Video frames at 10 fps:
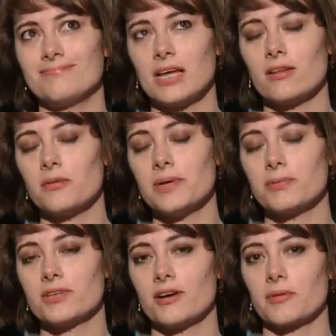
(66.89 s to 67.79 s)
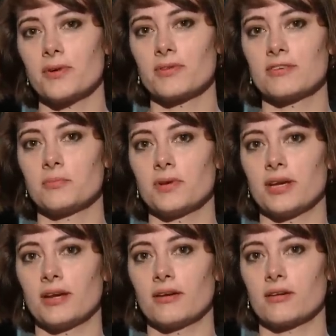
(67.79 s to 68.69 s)
a lot of people talk about this
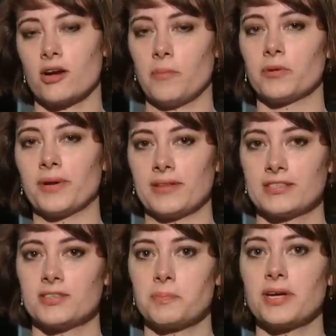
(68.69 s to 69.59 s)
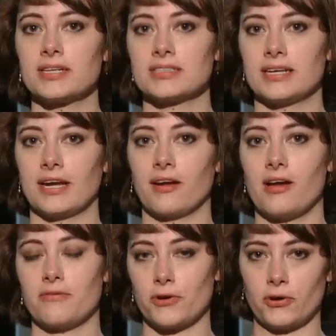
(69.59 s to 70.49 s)
being a compliment. That's the biggest thing
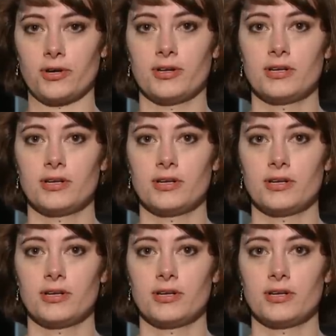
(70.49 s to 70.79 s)
I've heard.